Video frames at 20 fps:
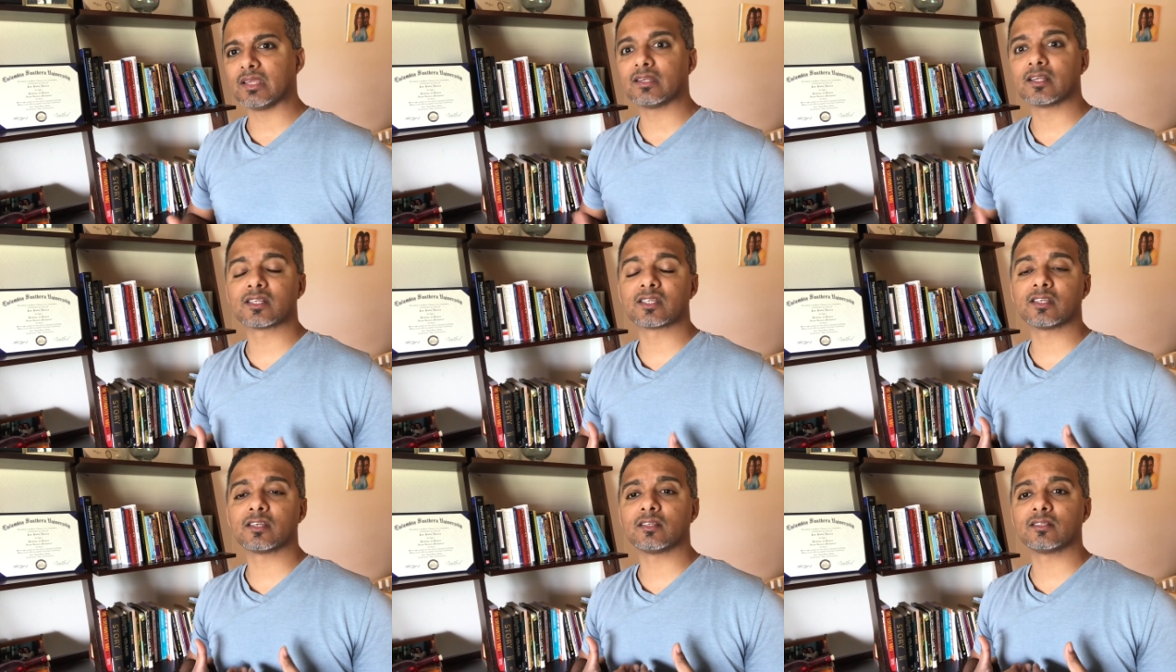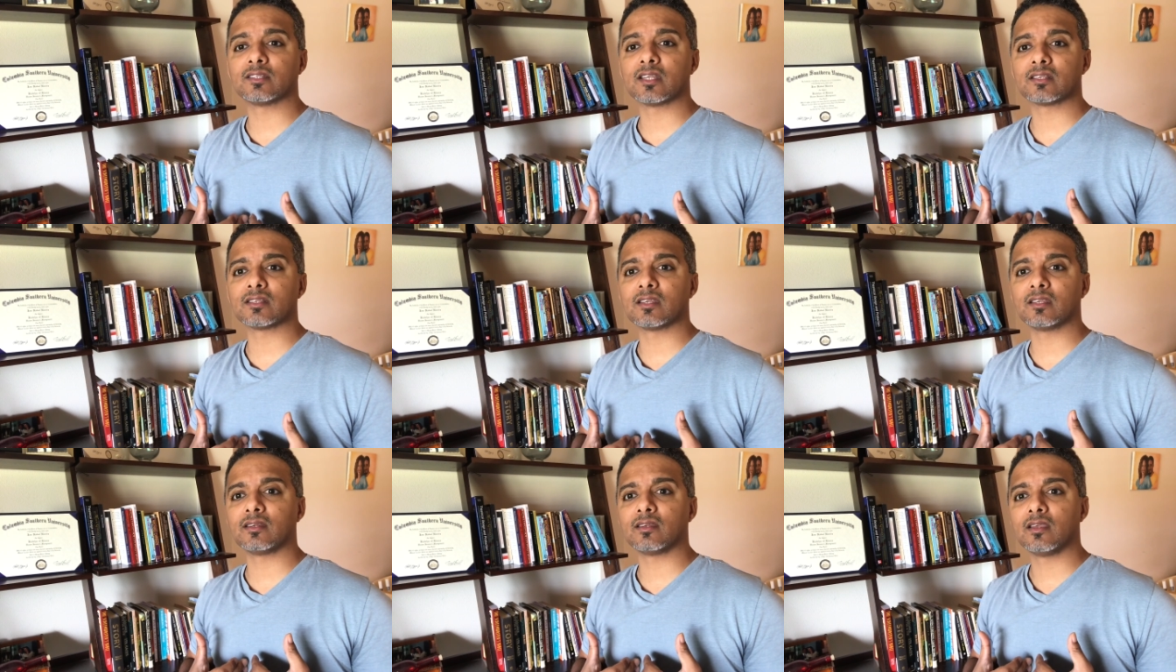Does
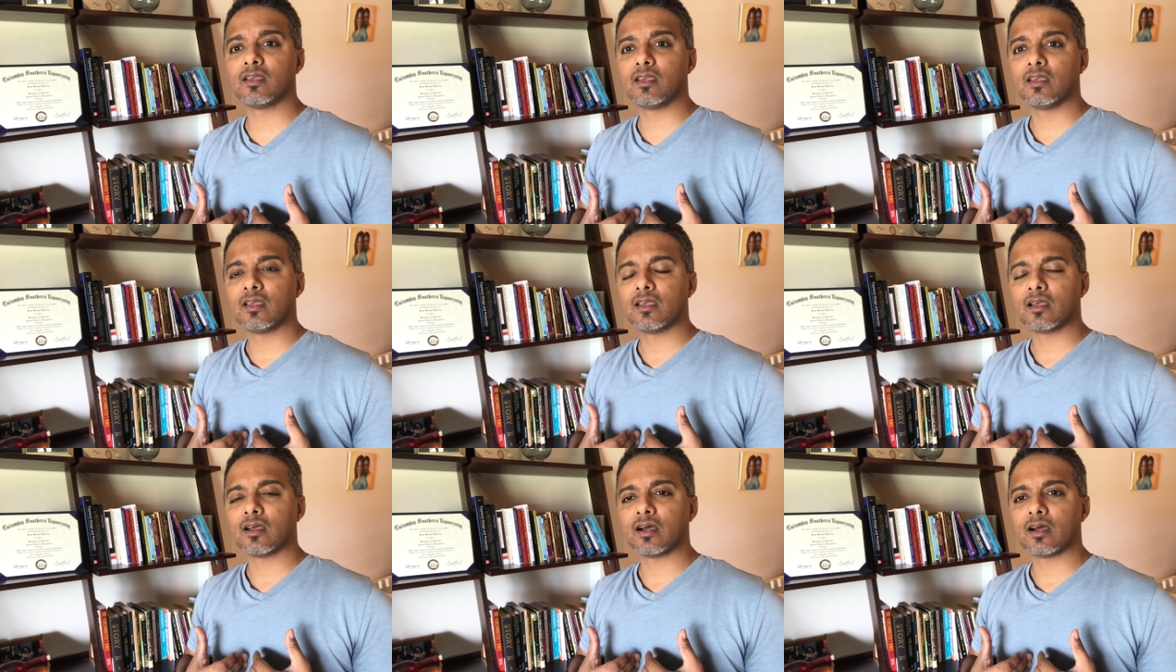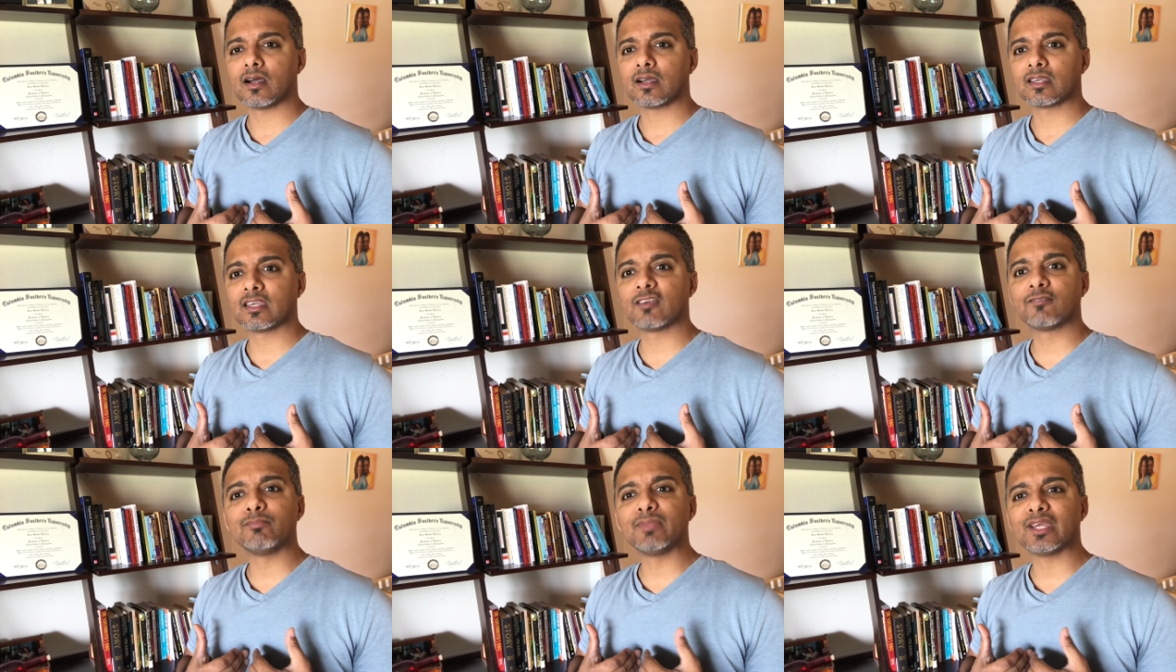it
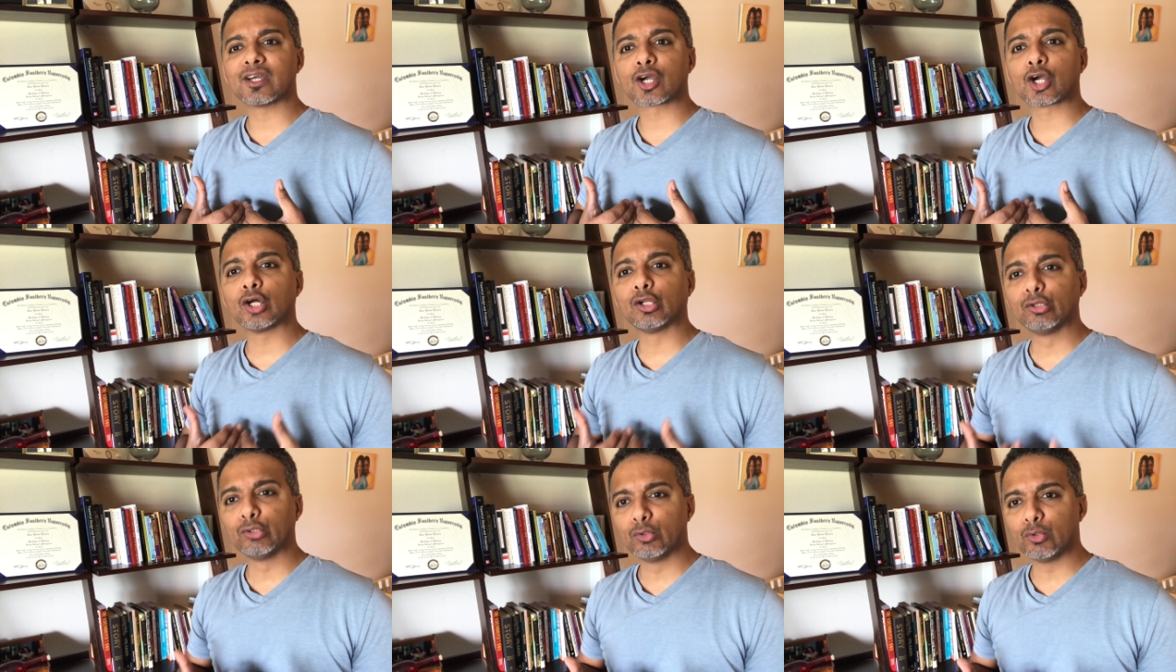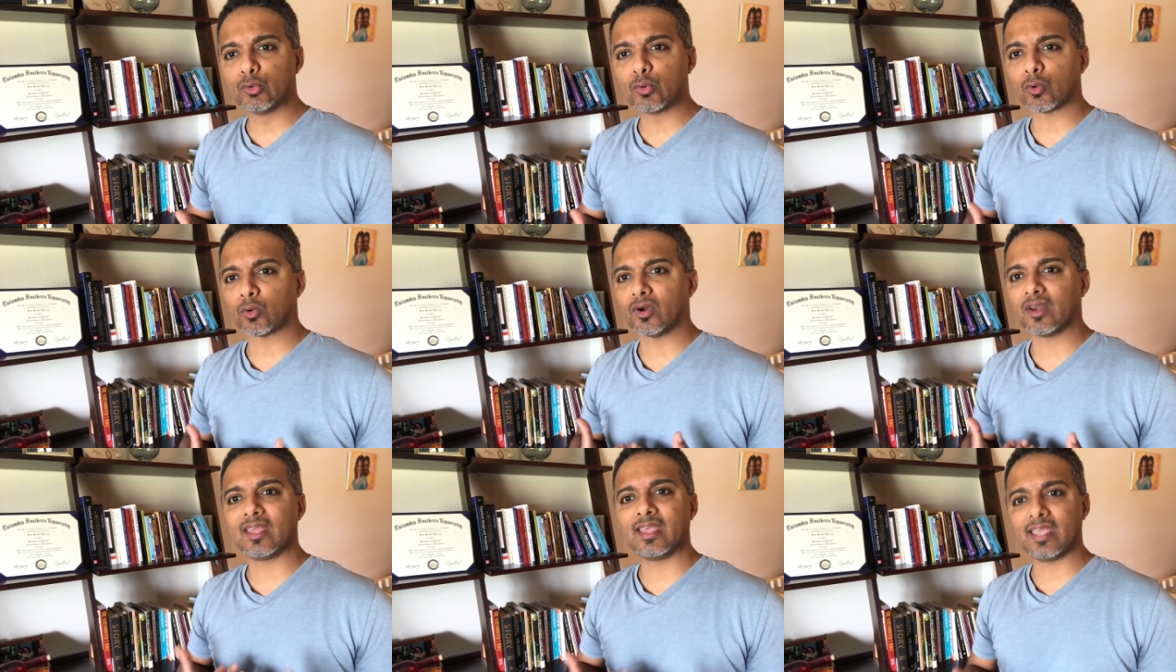give me a clue
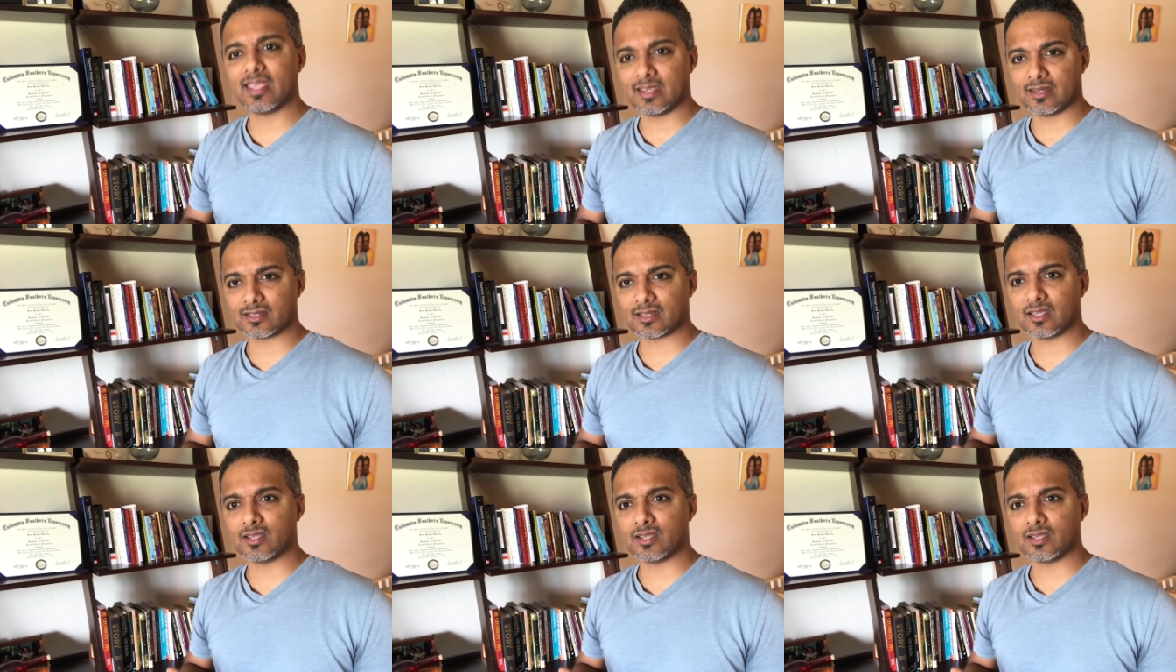or a hint